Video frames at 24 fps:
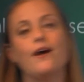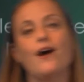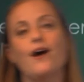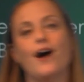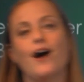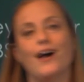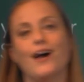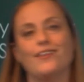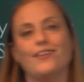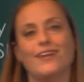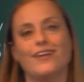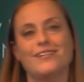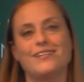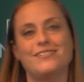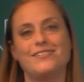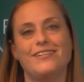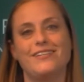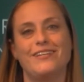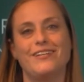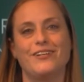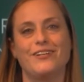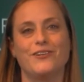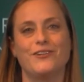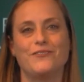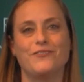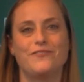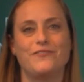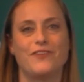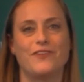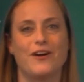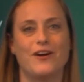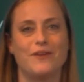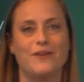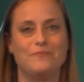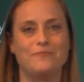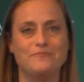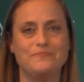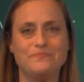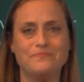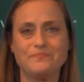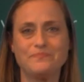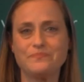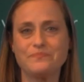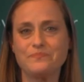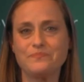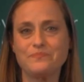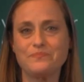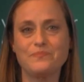I like to hear from
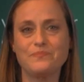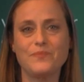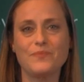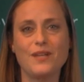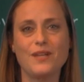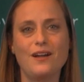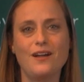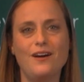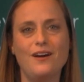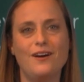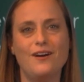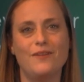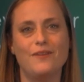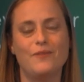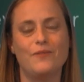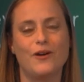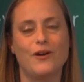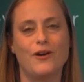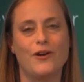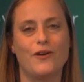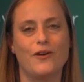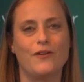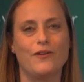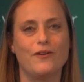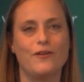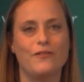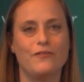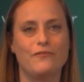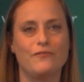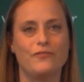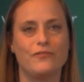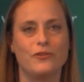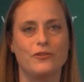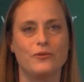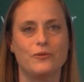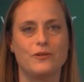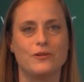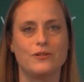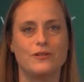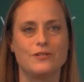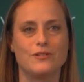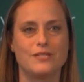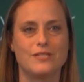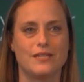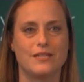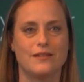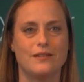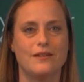our viewers,
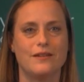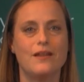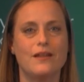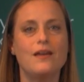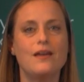and